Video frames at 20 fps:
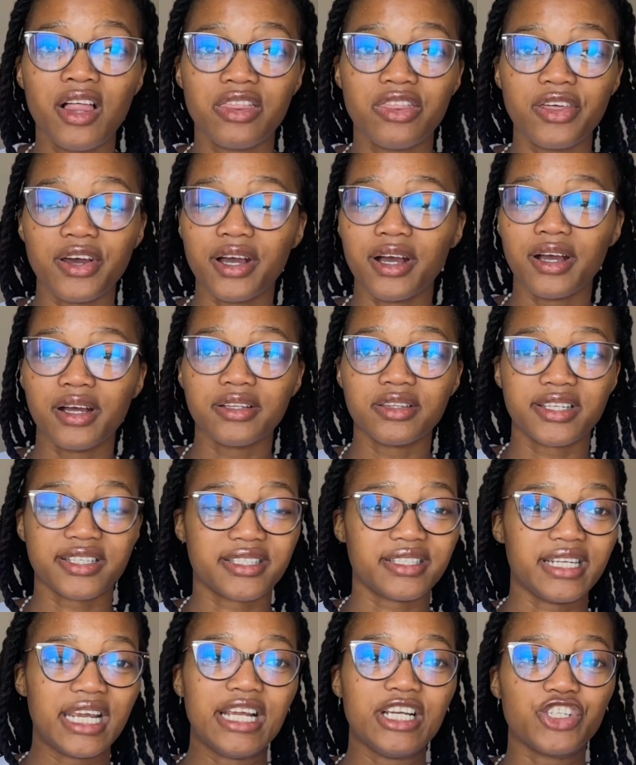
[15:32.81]
the
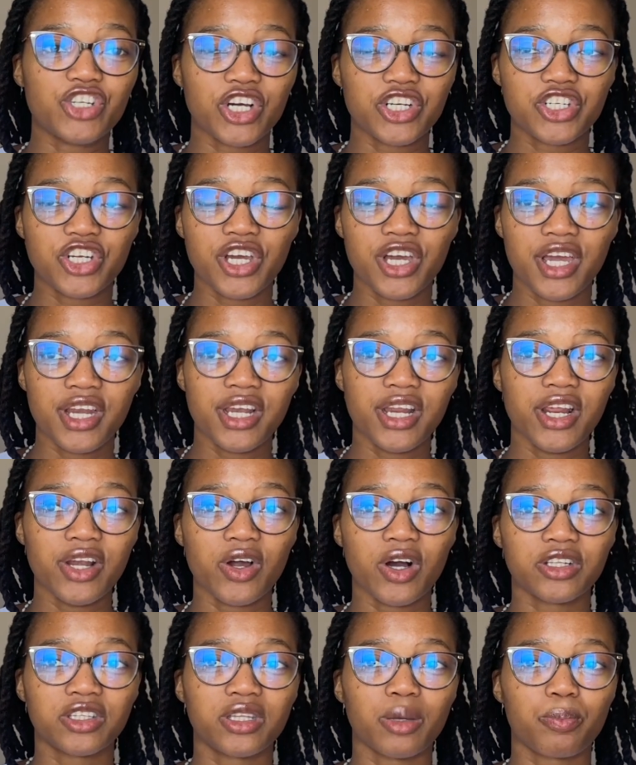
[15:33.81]
state attorney,
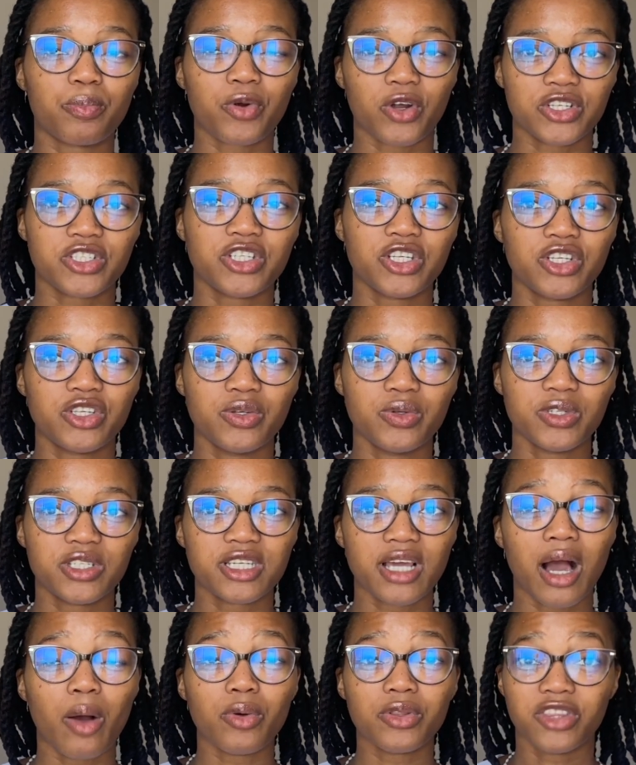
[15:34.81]
not the
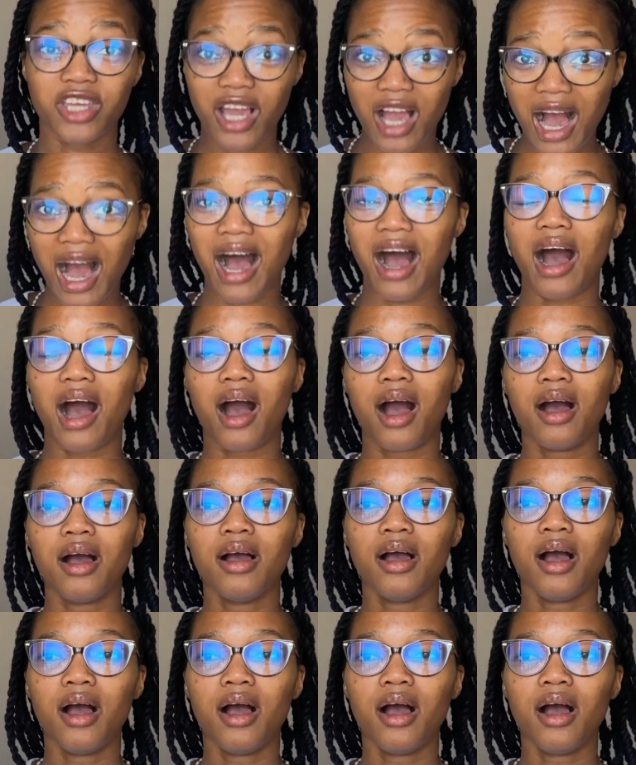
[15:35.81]
prosecutor. There are